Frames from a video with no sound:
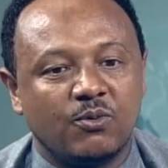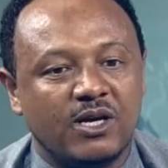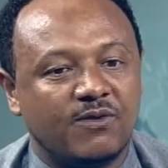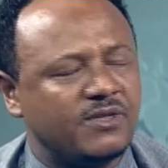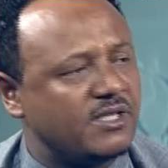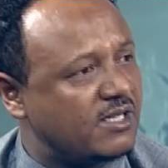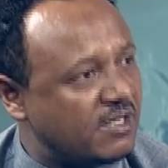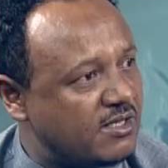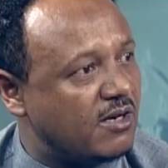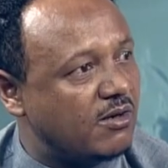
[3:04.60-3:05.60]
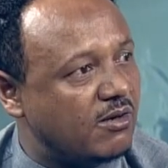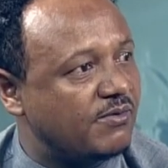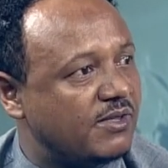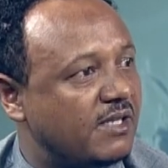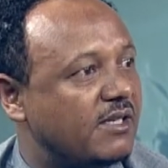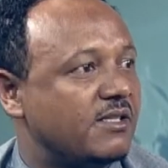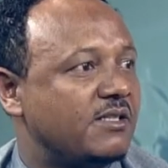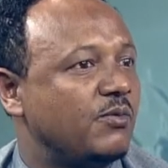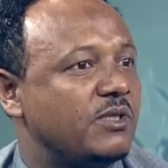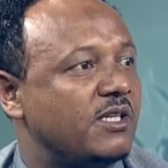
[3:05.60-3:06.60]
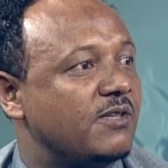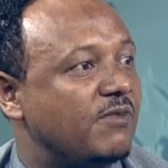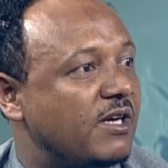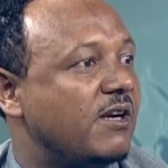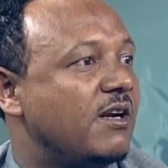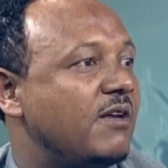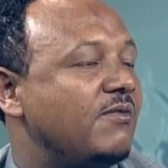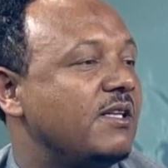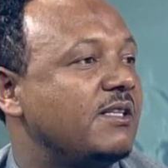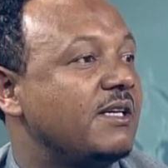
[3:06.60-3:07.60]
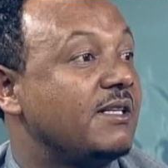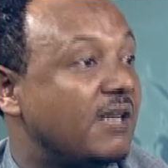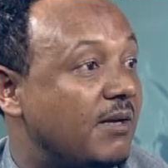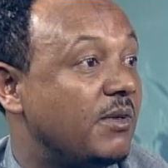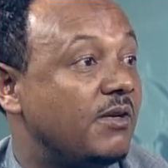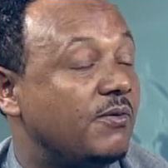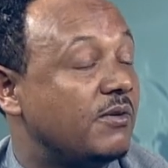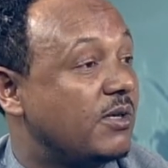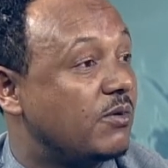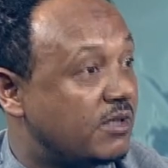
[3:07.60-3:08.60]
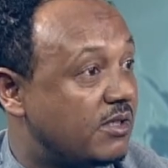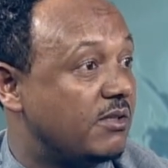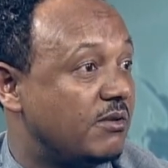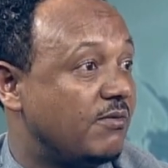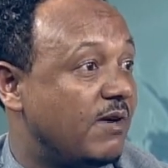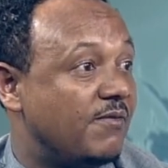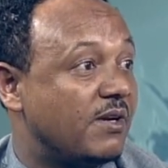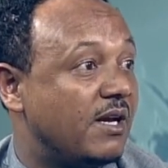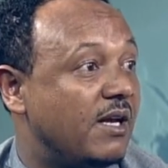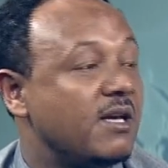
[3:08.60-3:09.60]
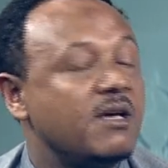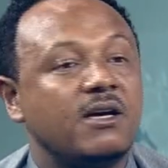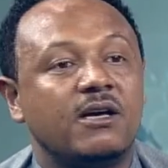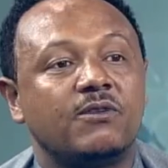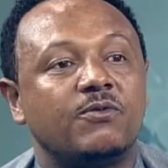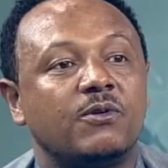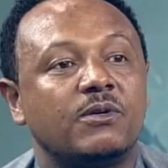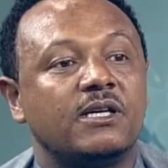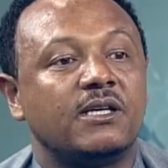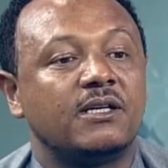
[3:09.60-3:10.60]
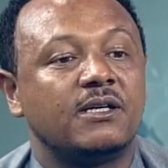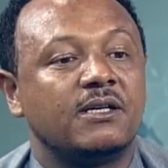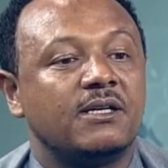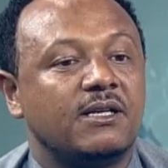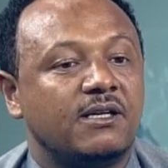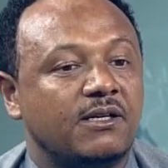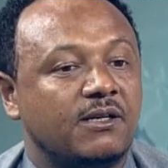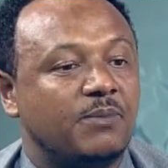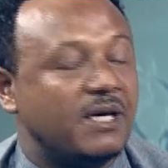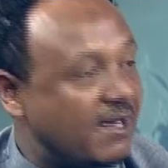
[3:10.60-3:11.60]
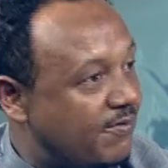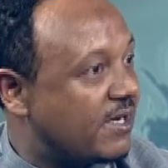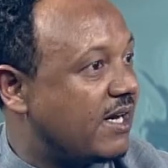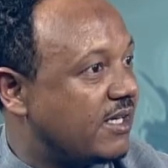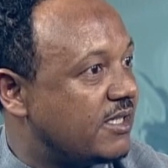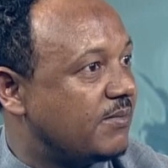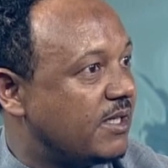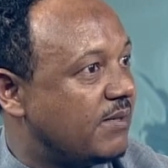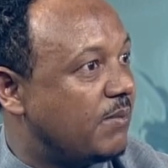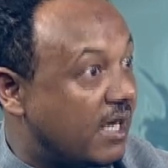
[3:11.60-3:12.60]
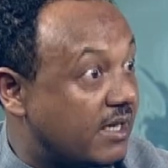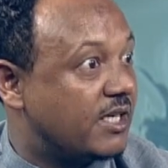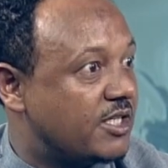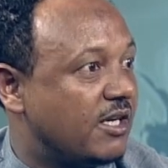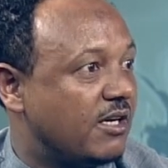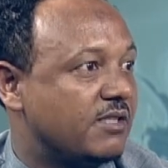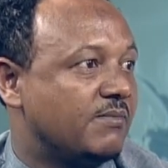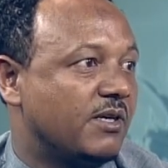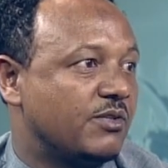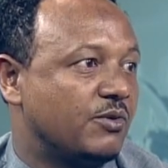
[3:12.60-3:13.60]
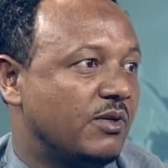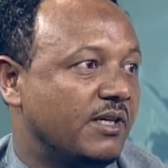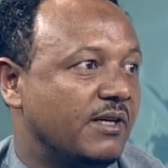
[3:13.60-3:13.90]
We have discussed a lot of things which are very relevant and timely for the continent of Africa and for the Pan-Africanism and Black nationalism, actually.